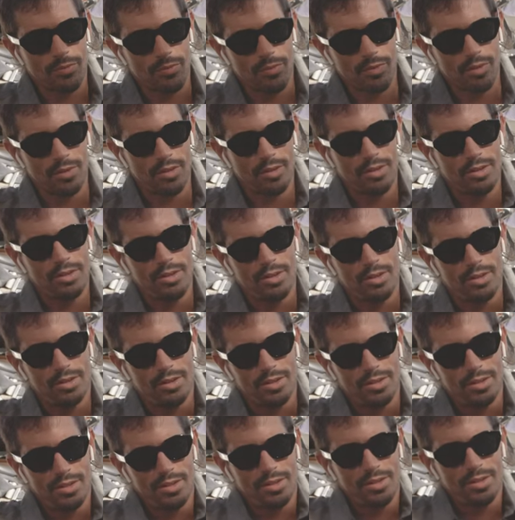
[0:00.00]

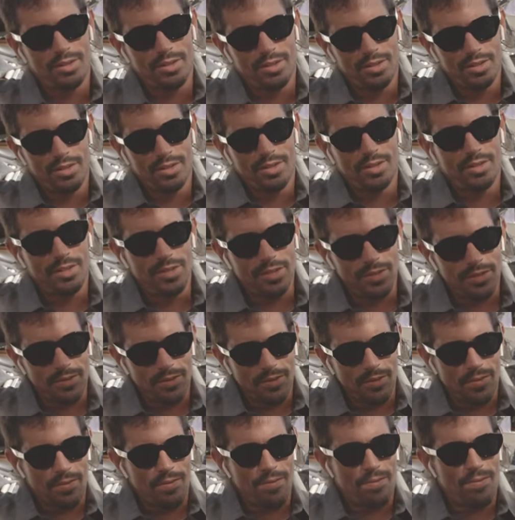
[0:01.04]

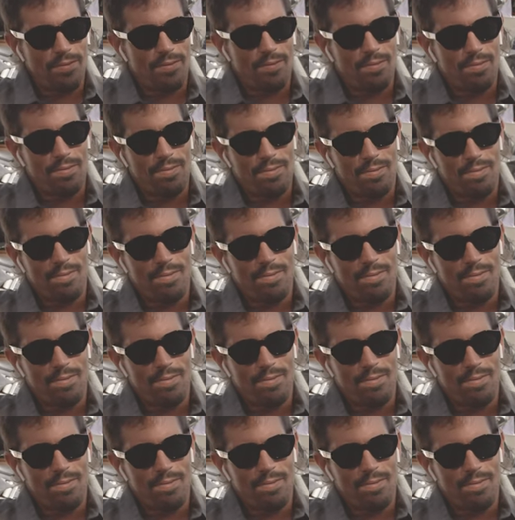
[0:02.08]
No one is speaking in this clip.